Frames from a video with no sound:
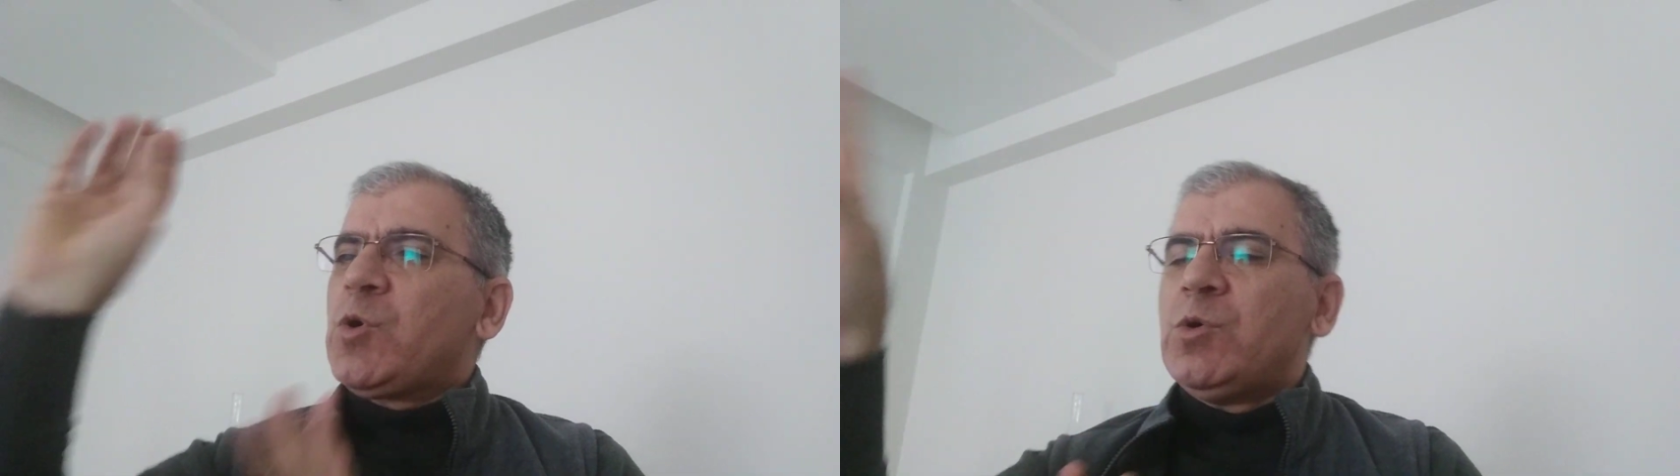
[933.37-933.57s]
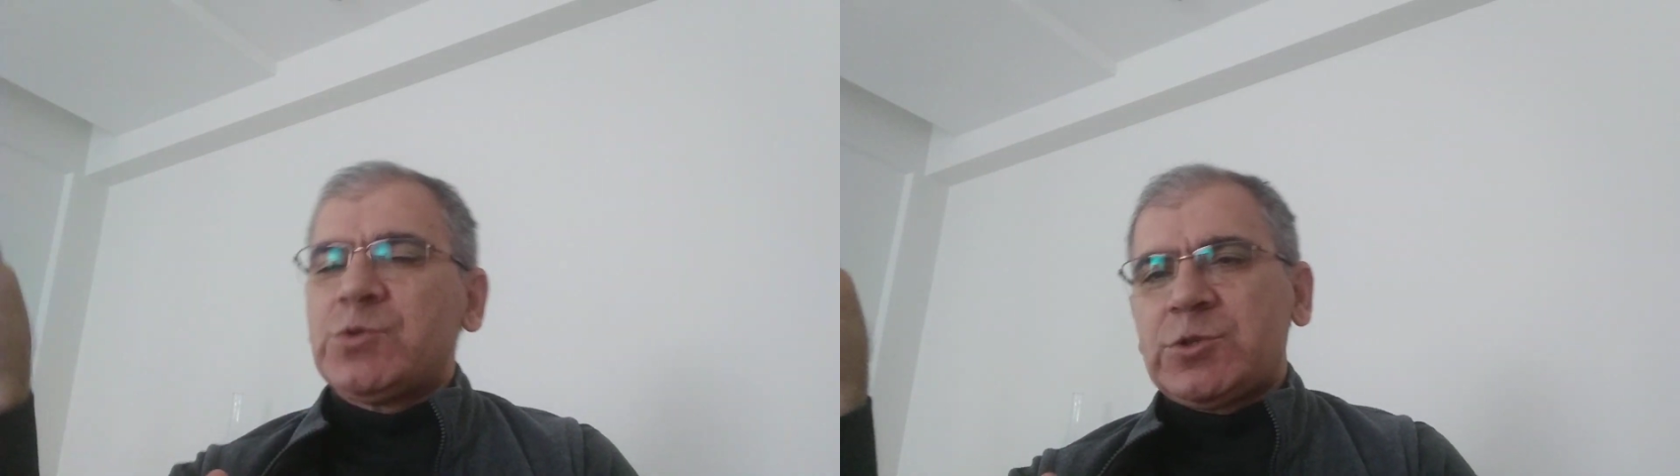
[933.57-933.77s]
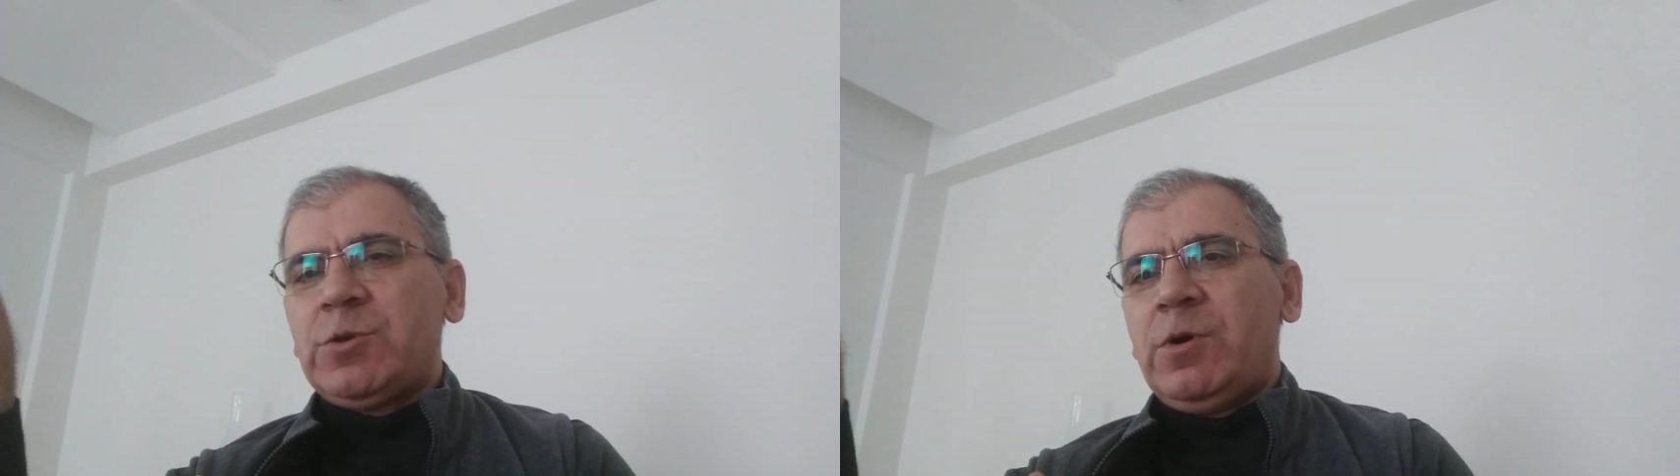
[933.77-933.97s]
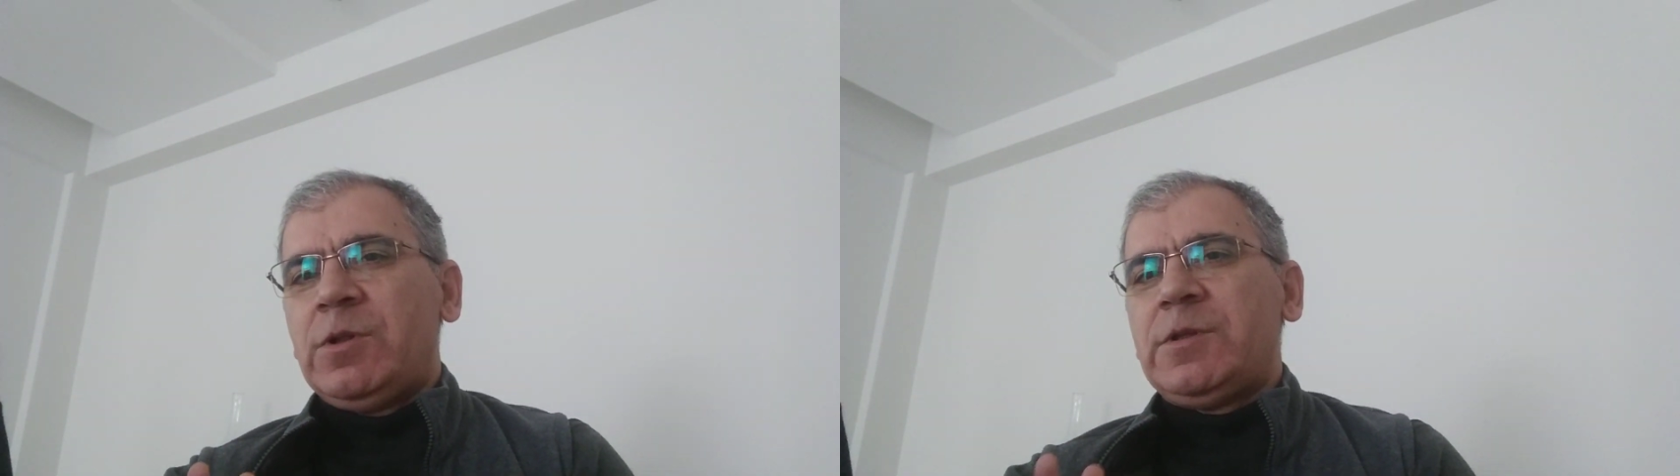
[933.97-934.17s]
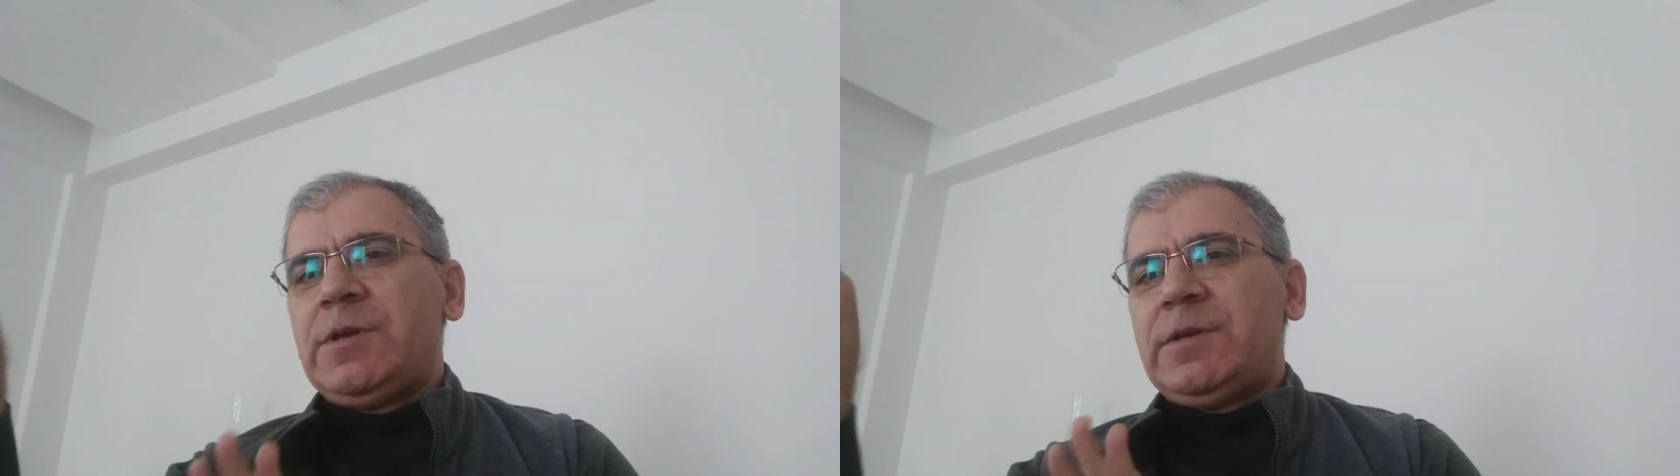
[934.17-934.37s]

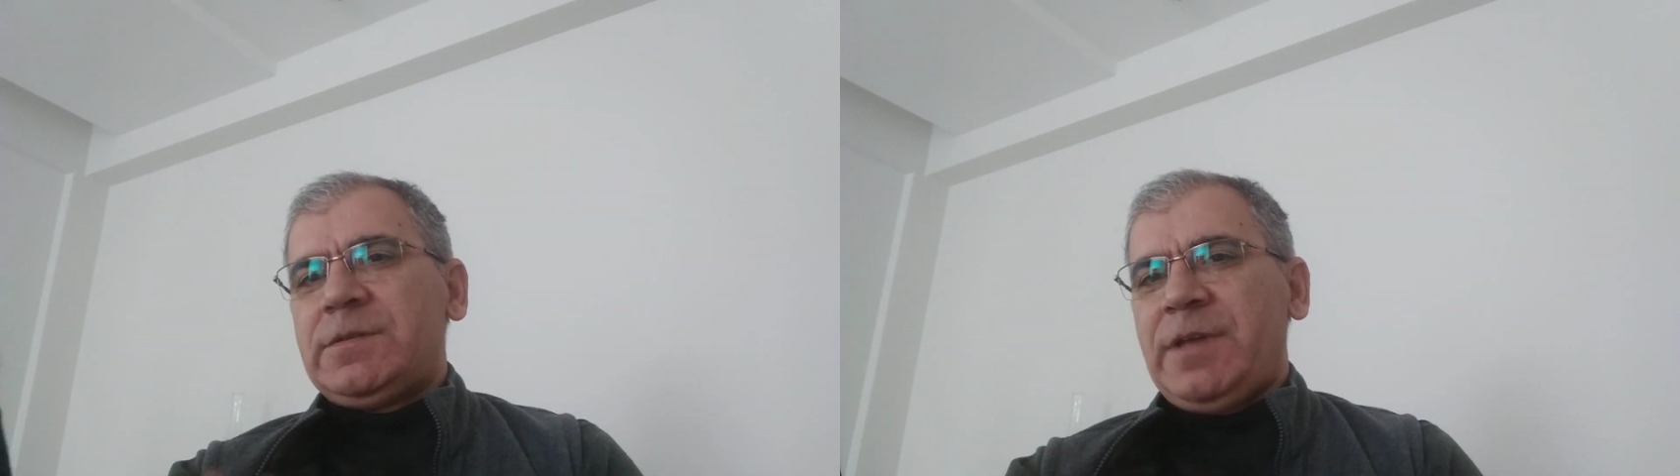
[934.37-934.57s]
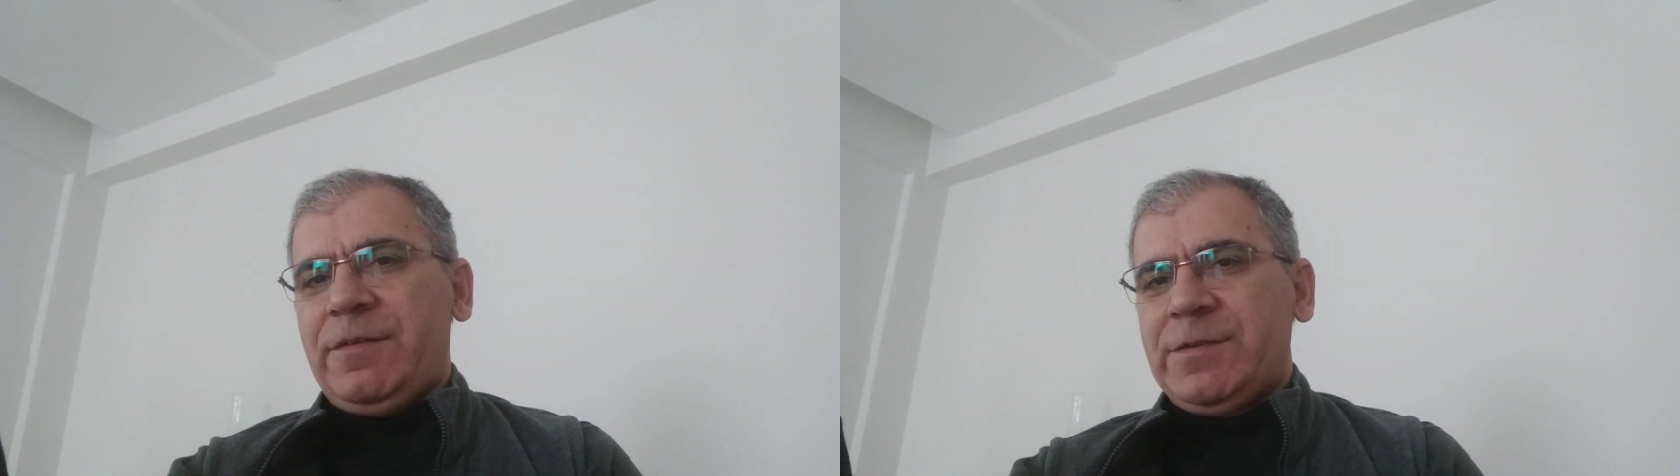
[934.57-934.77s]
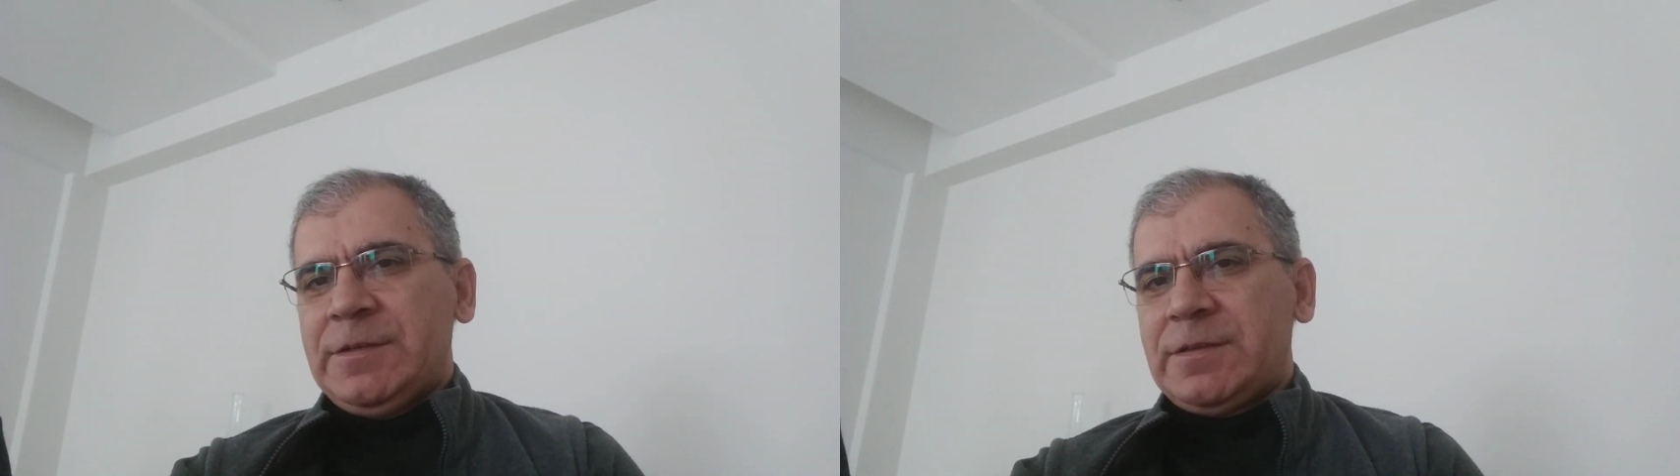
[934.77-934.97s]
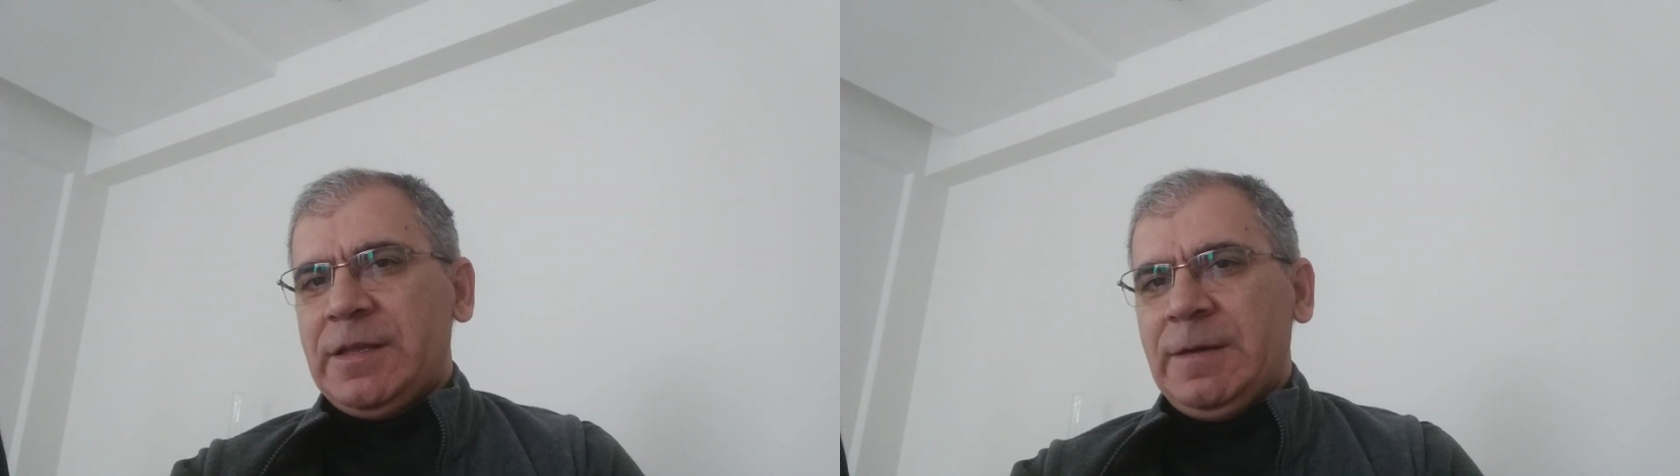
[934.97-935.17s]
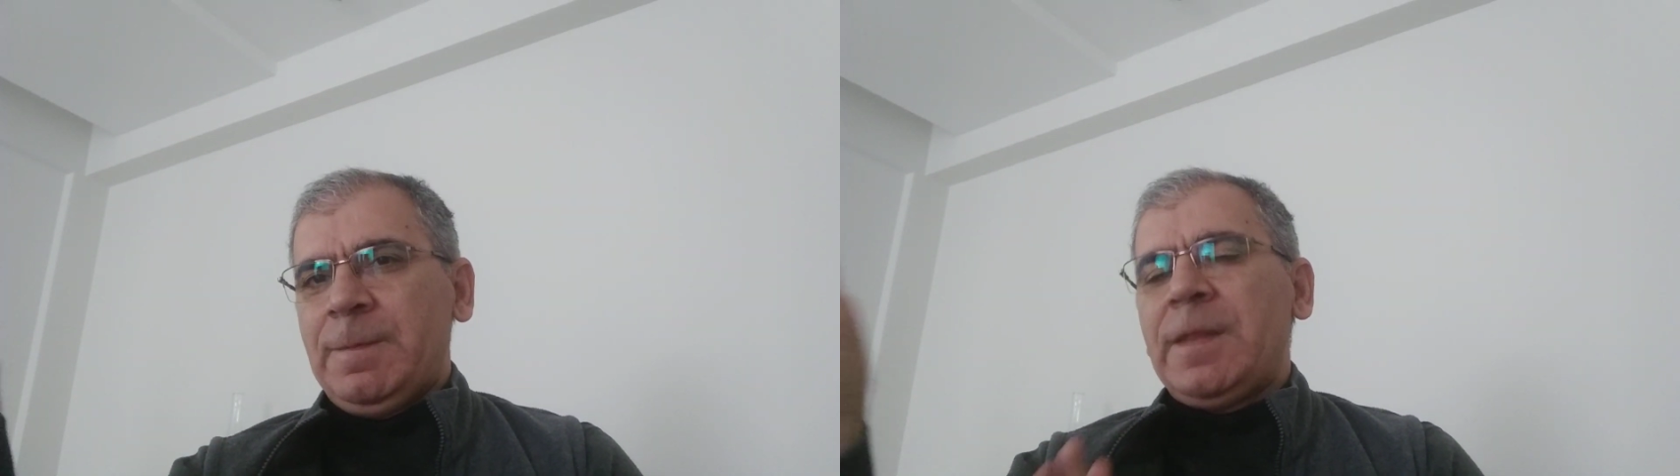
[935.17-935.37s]
control,
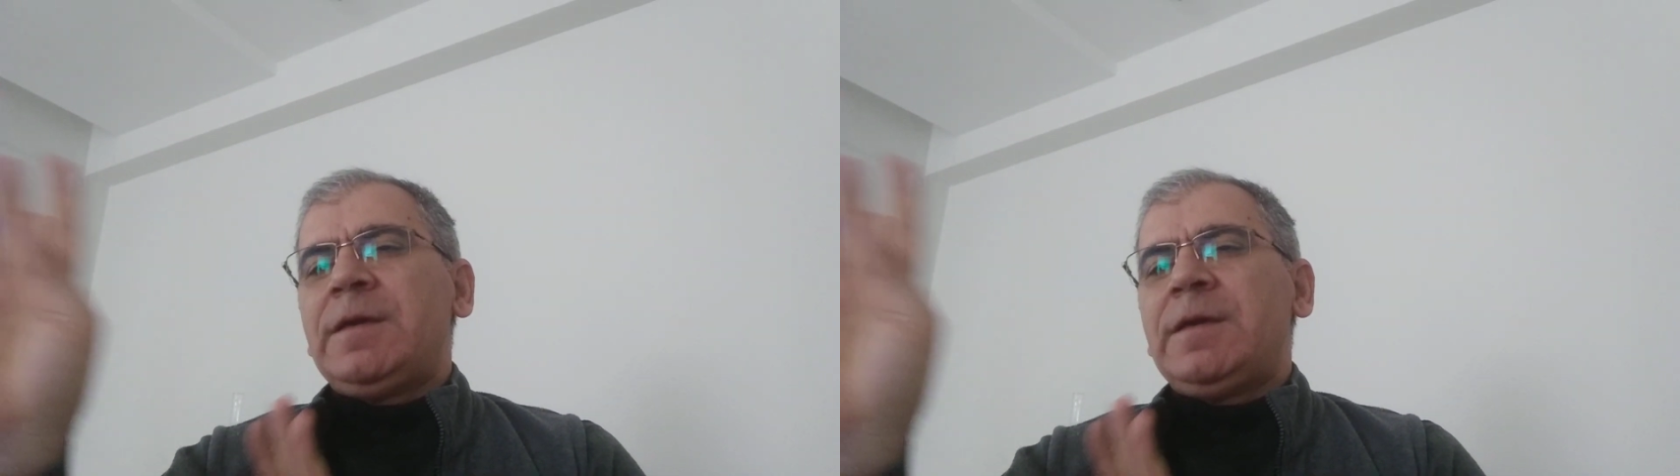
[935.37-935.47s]
definitely.